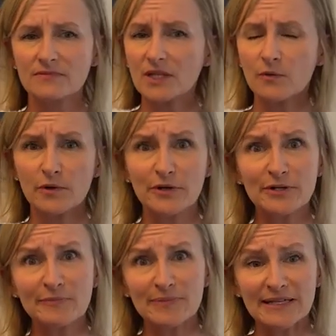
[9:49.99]
Or could
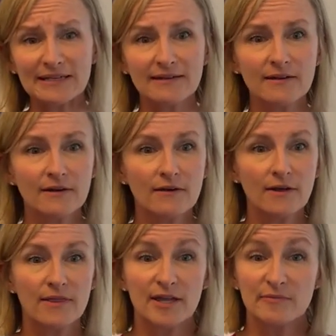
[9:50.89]
it be
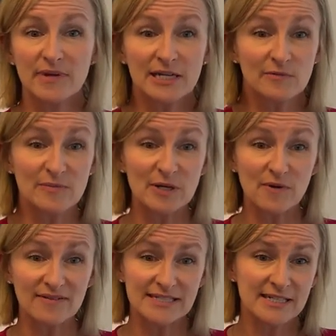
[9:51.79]
that many women
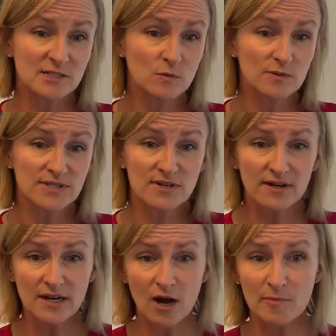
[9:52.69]
gravitate towards
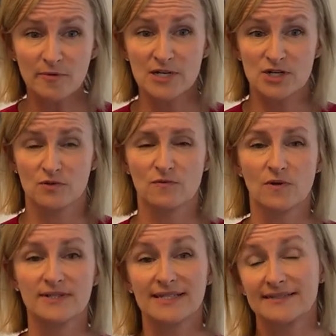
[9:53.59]
non operational
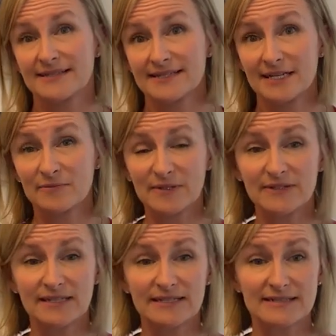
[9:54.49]
roles and
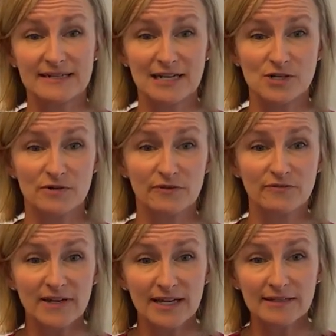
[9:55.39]
sustainability is a natural
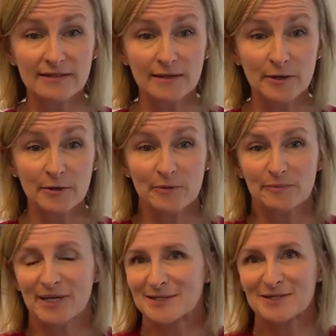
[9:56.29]
fit
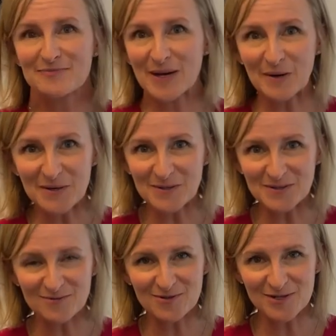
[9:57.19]
because the
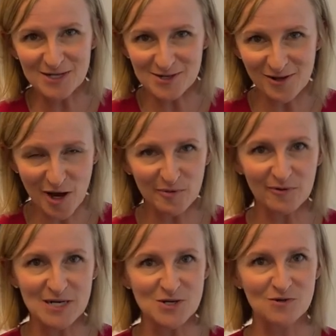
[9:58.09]
barriers of traditional
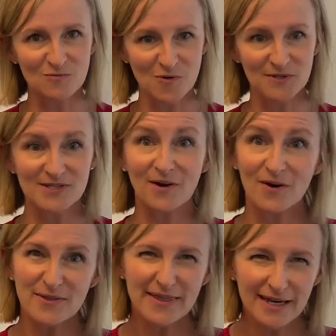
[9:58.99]
operational roles
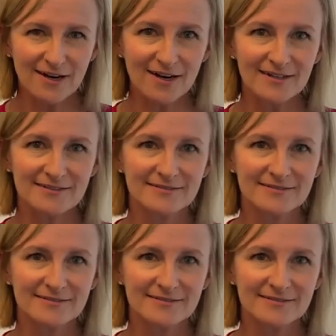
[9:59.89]
aren't there?